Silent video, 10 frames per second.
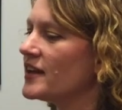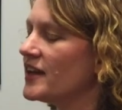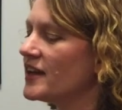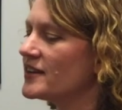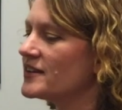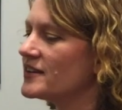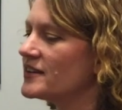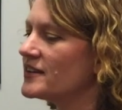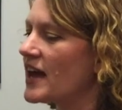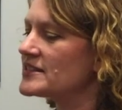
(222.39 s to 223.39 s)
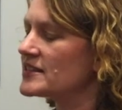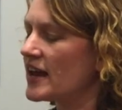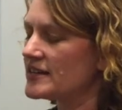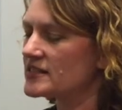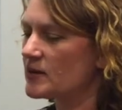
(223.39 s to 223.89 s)
in as it
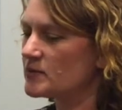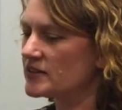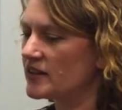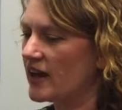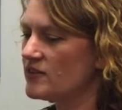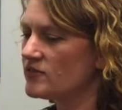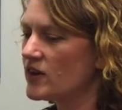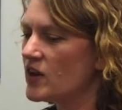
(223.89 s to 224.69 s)
has come to life.